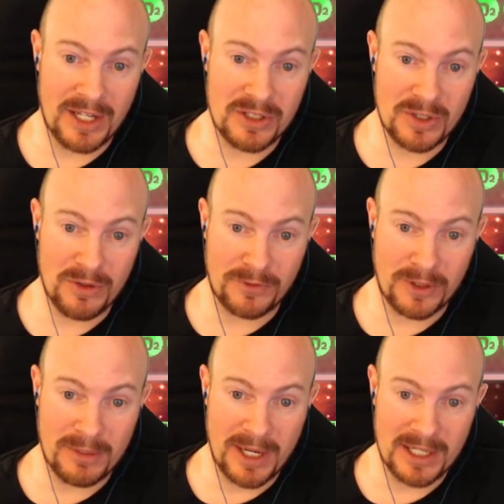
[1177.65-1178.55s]
and two
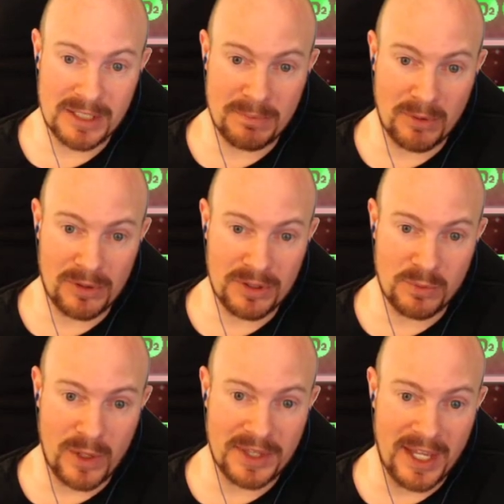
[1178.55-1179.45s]
free mantis boarders?
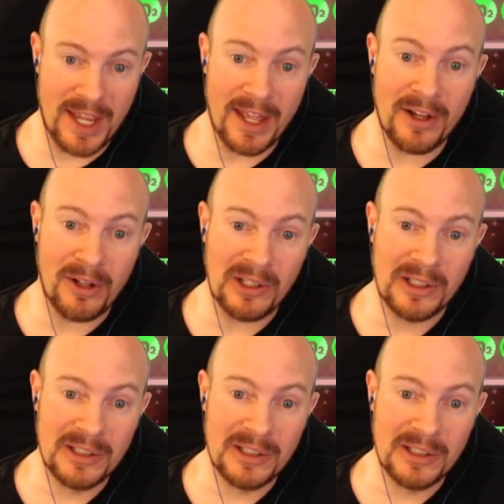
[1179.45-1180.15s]
What the hell?